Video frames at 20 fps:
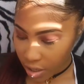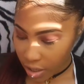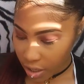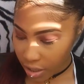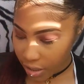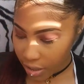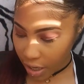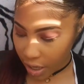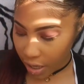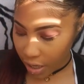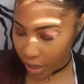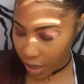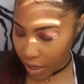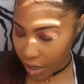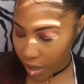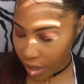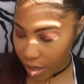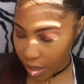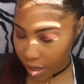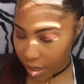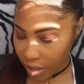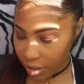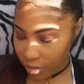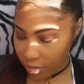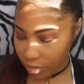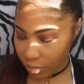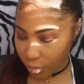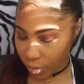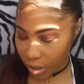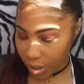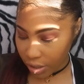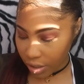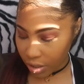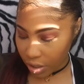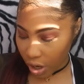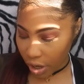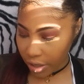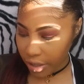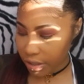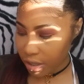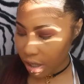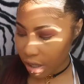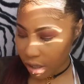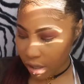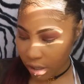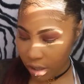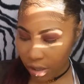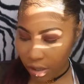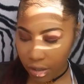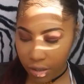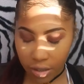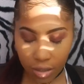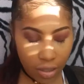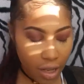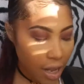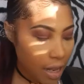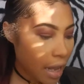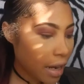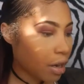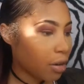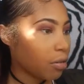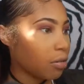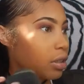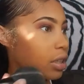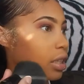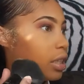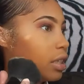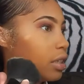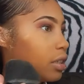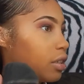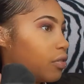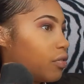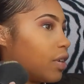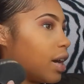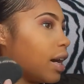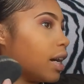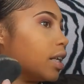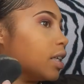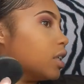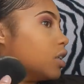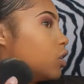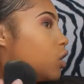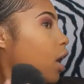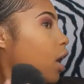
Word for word: It's like one of the darkest colors. I like a really defined and